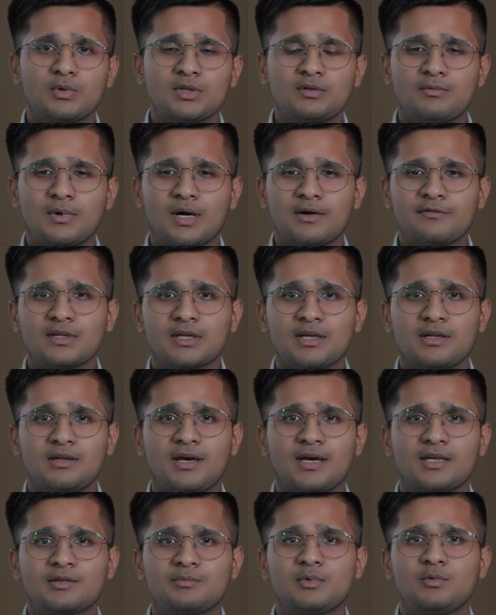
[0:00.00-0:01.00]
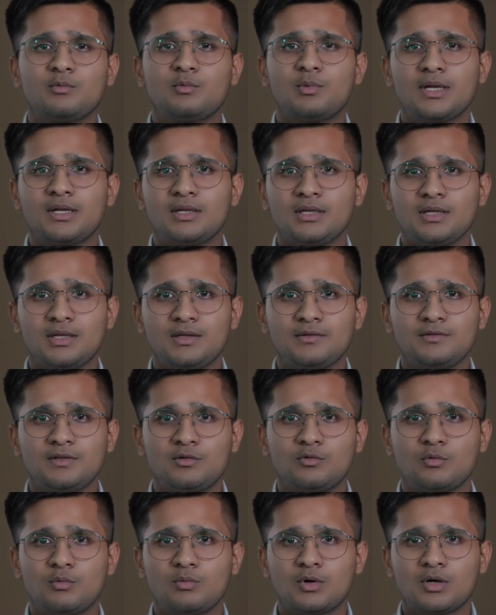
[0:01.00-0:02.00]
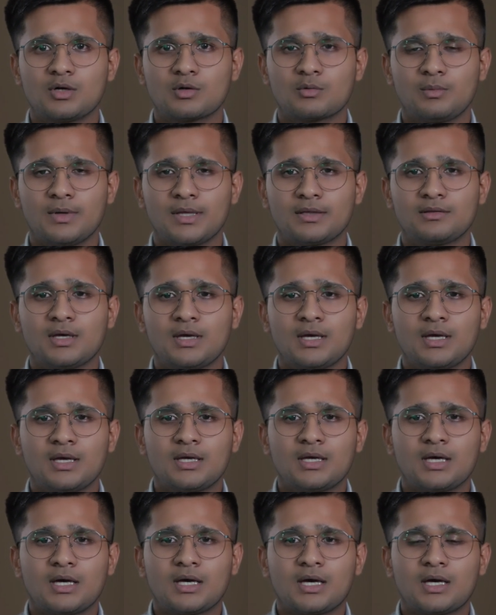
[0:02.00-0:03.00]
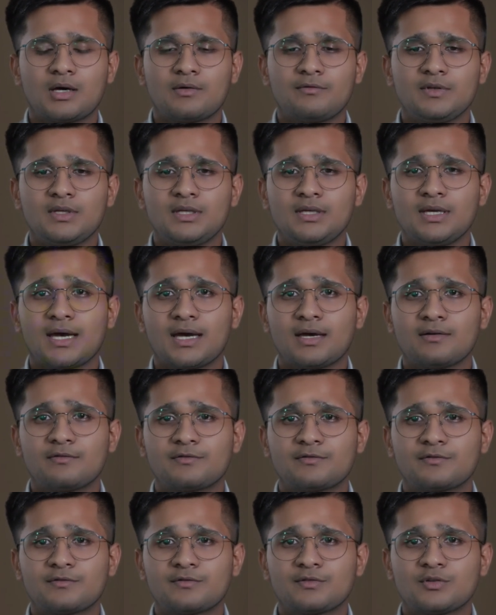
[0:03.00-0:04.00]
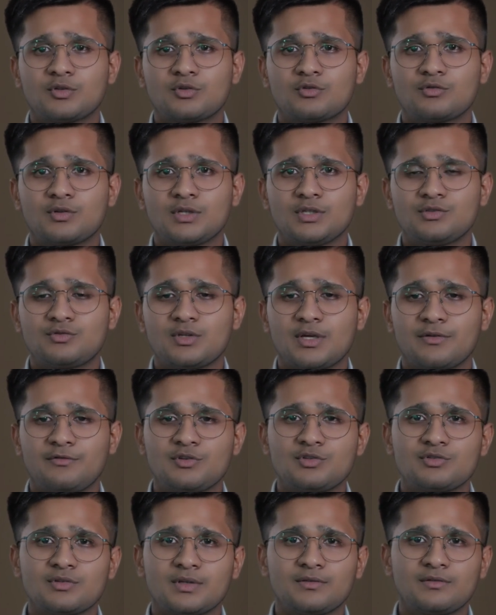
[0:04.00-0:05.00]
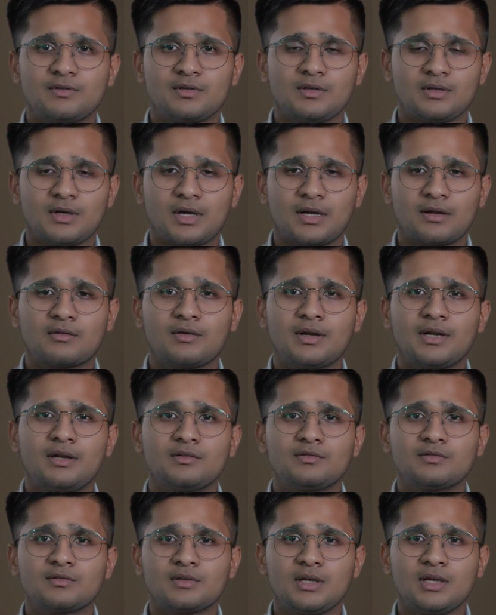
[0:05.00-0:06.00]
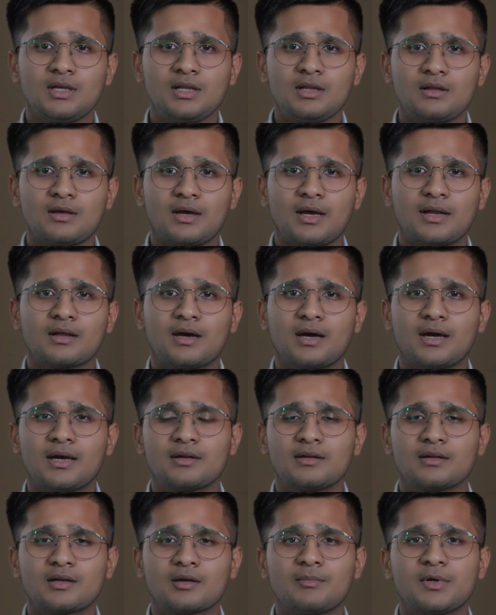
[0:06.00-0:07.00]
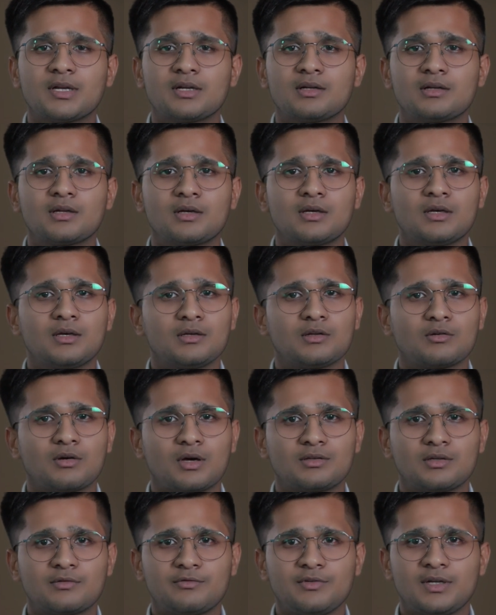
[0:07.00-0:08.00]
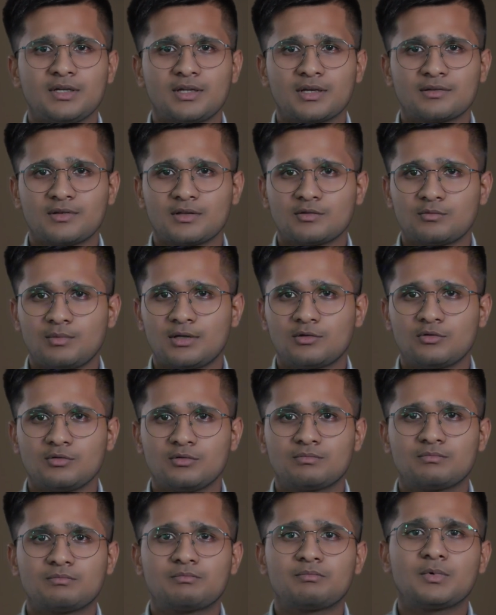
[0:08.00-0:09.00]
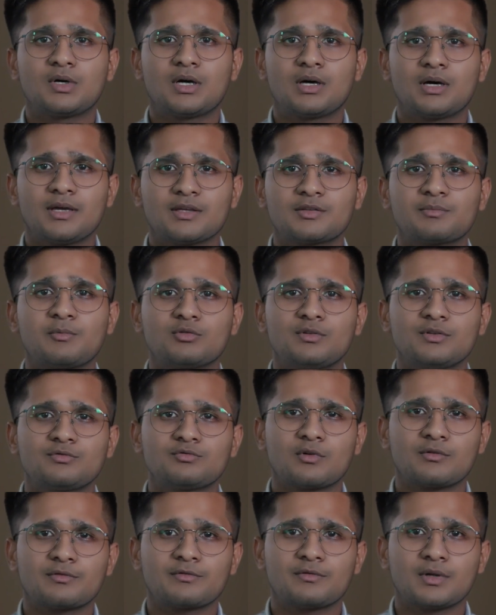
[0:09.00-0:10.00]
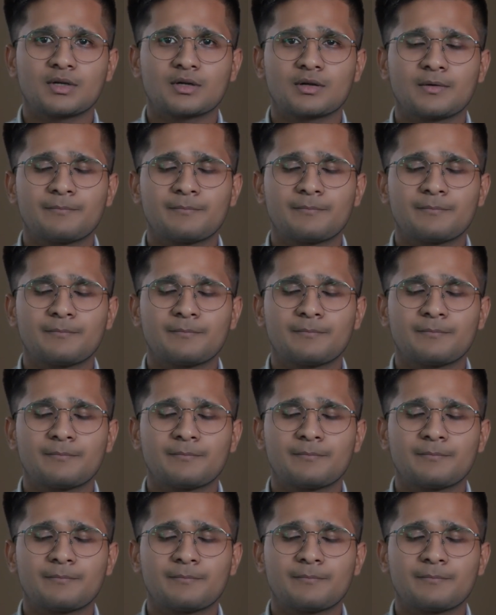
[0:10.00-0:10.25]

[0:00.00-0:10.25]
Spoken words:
with Wafeq, it has been very easy to work with. We have reached efficiency at a greater scale, and I recommend other fintechs as well to explore this software.